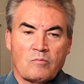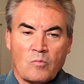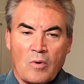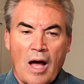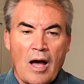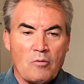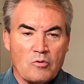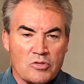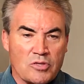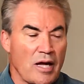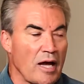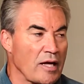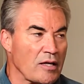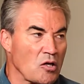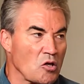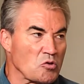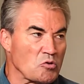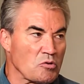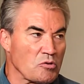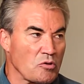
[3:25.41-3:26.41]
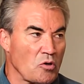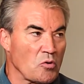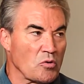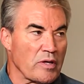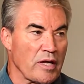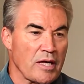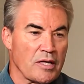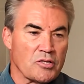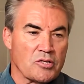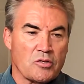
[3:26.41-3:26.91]
I was diagnosed with throat
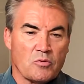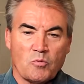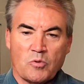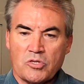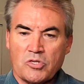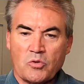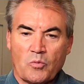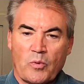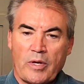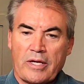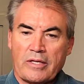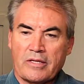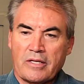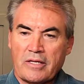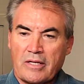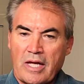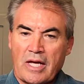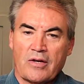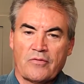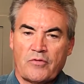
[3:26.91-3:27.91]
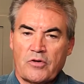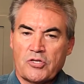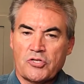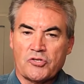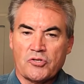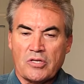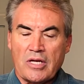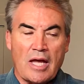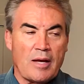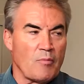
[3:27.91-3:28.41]
cancer was the week that Dan
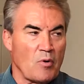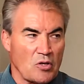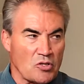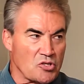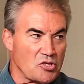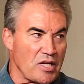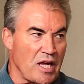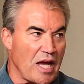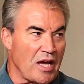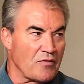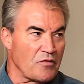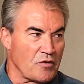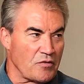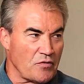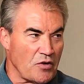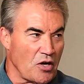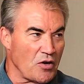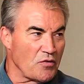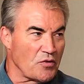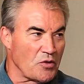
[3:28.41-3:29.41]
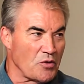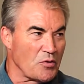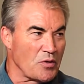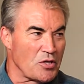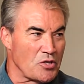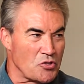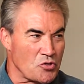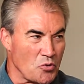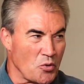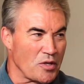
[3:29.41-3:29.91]
Fisher came on staff at Fairview
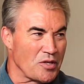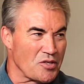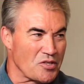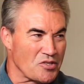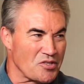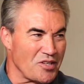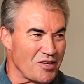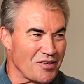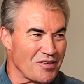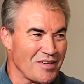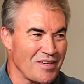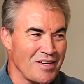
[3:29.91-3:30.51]
and joined us there.